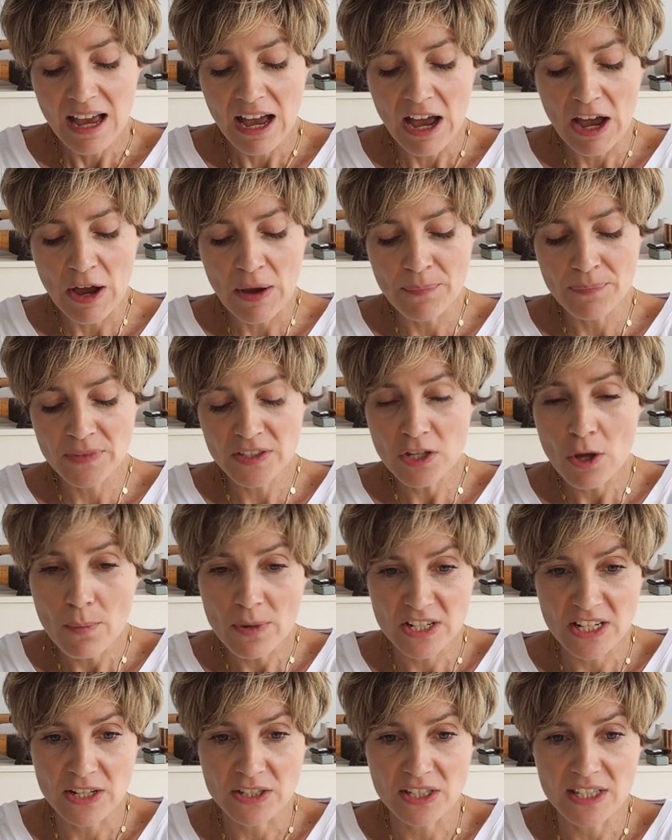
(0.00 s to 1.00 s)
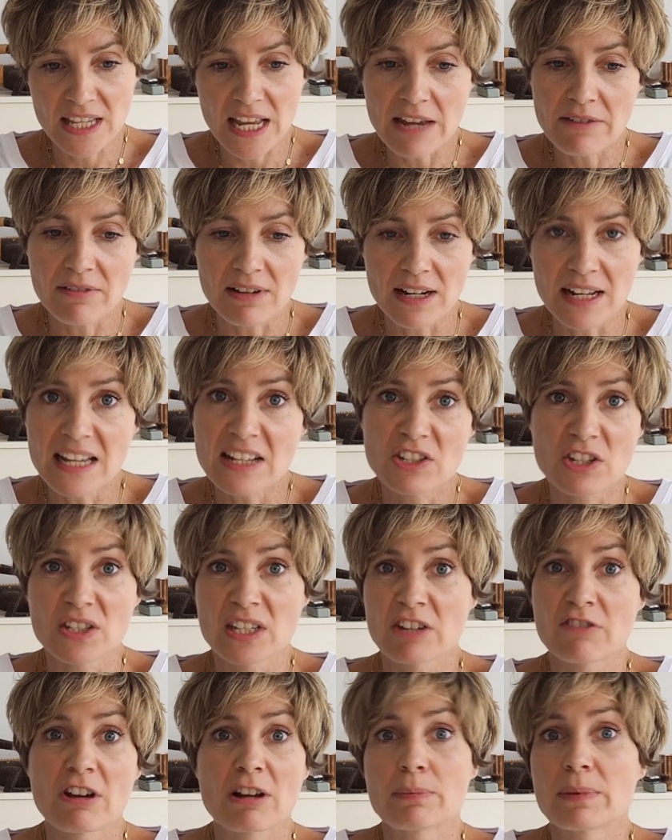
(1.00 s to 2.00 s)
There's not much else to say really, it's
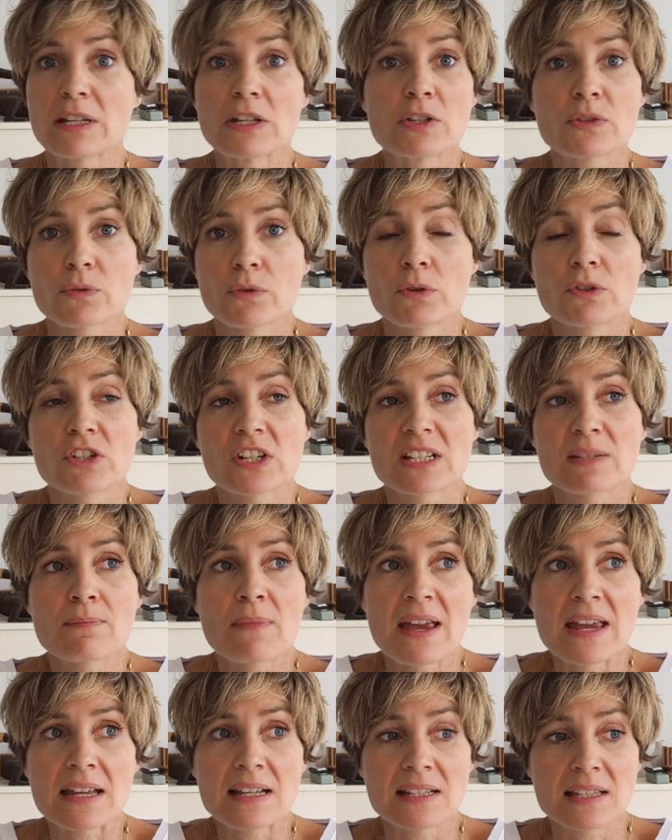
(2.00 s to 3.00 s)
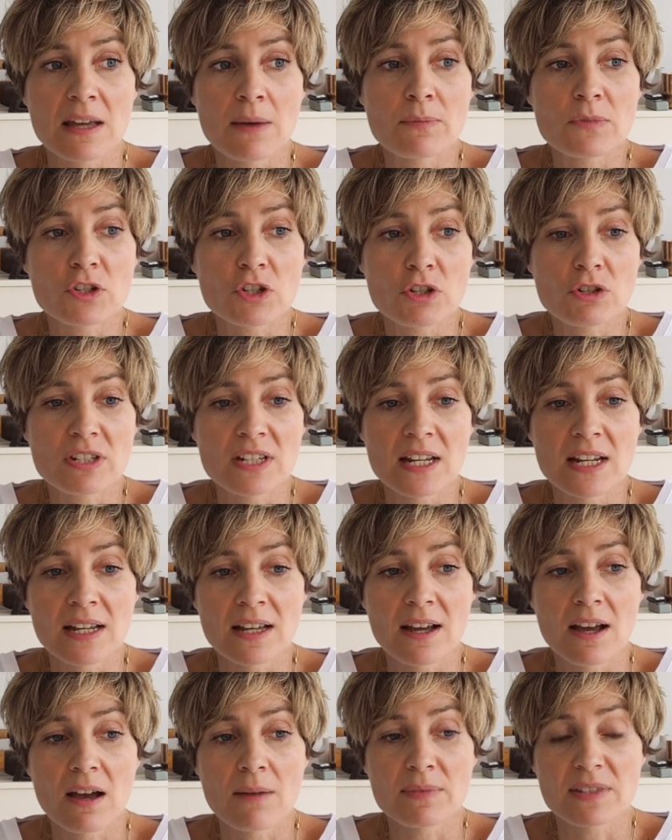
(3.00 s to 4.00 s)
just incredibly useful. It just makes
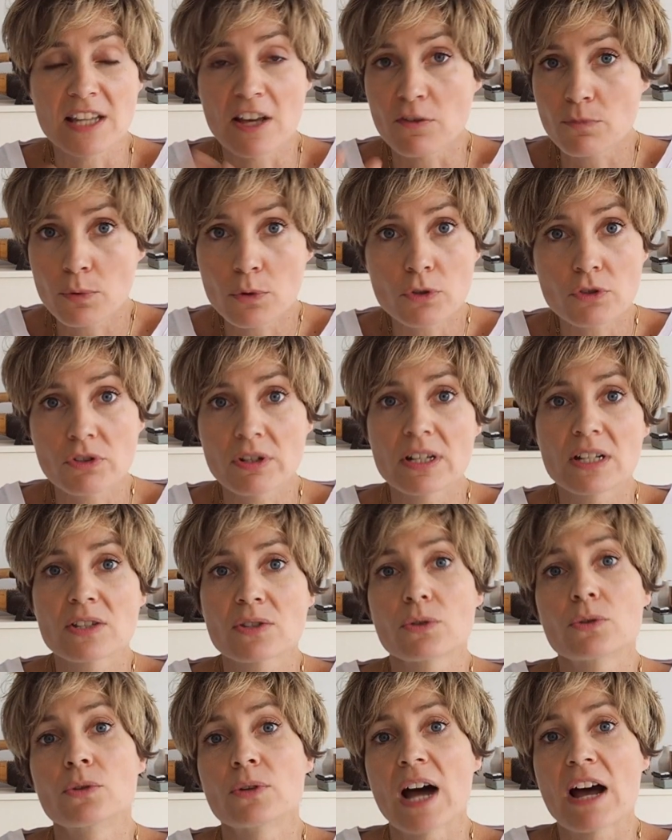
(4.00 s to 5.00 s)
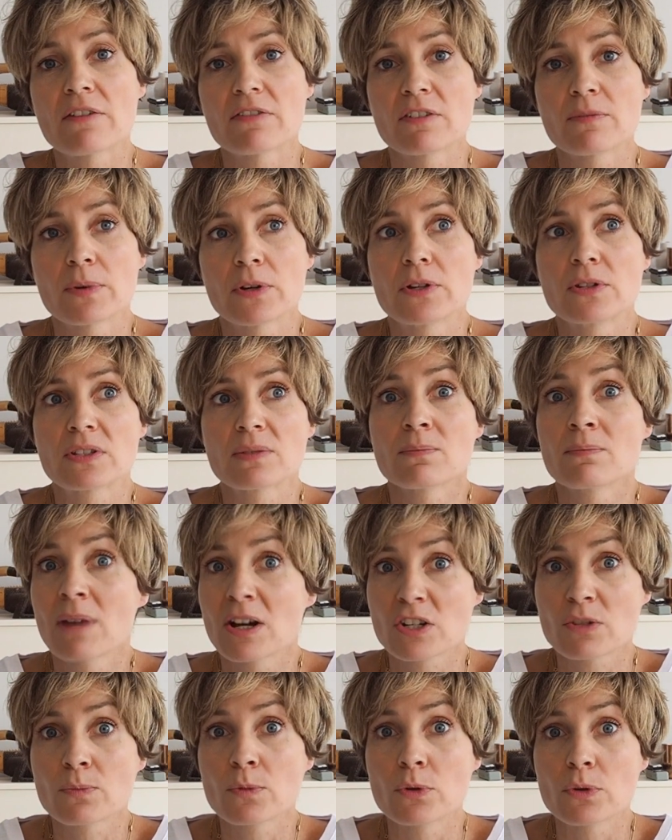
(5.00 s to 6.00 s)
shooting self-portraits or outfit posts a
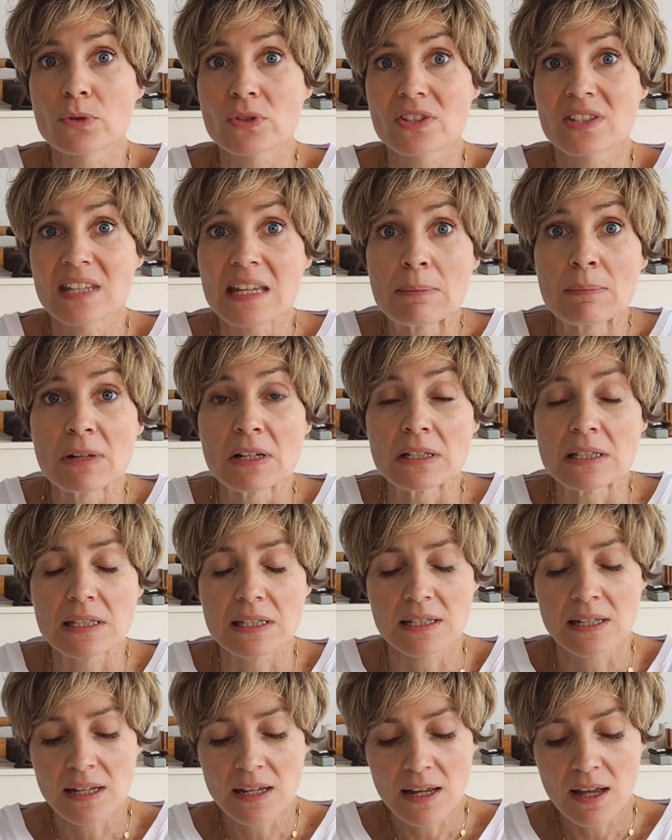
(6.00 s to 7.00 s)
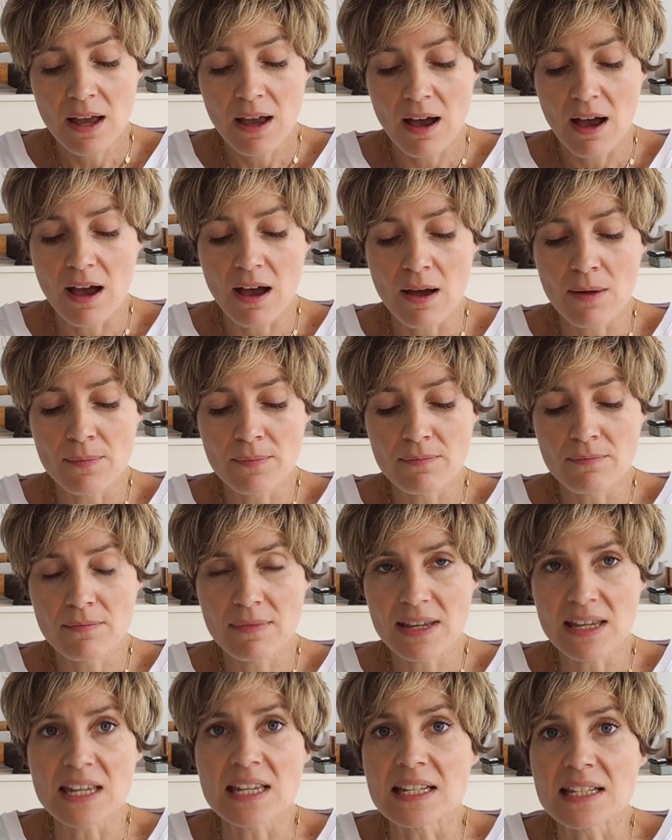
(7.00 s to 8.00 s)
much more seamless,
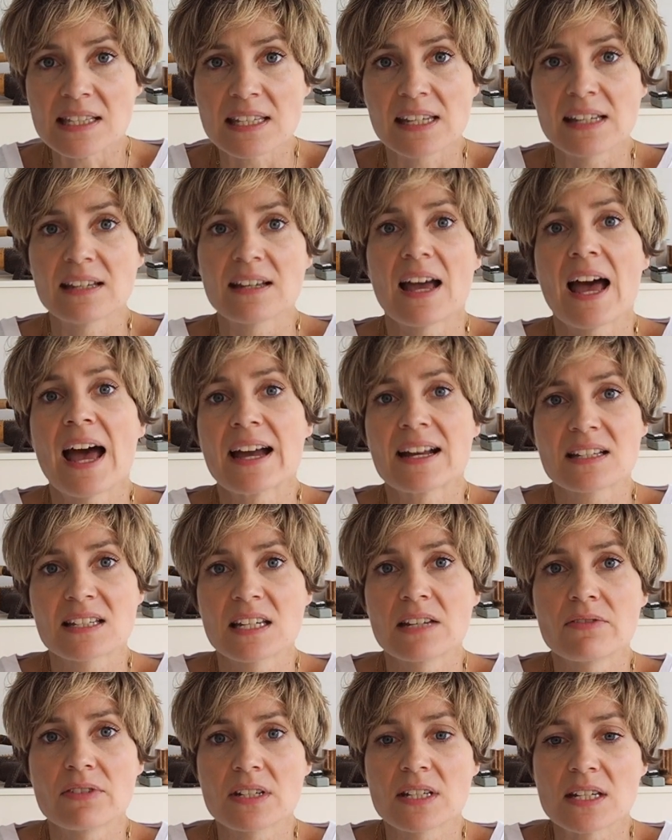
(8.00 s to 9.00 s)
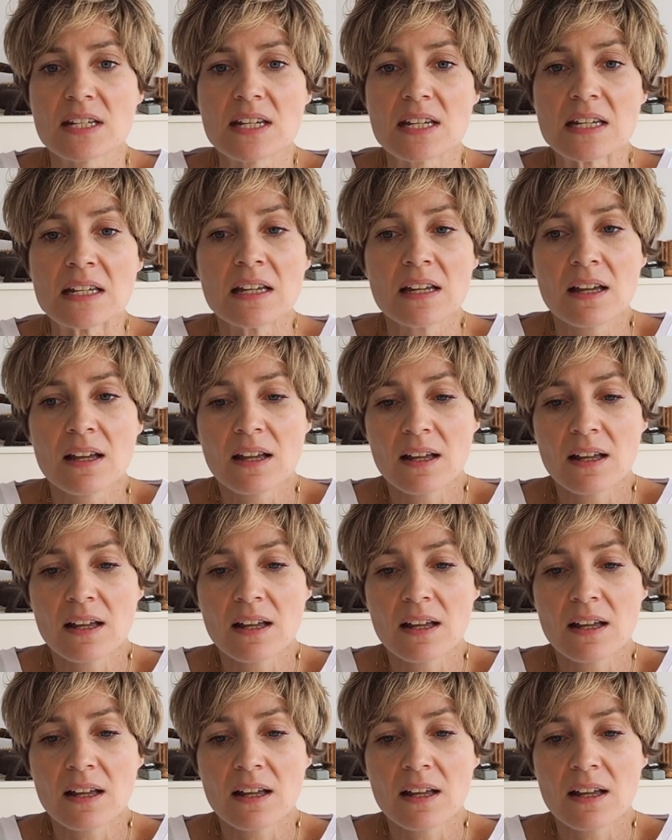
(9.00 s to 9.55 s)
easier activity.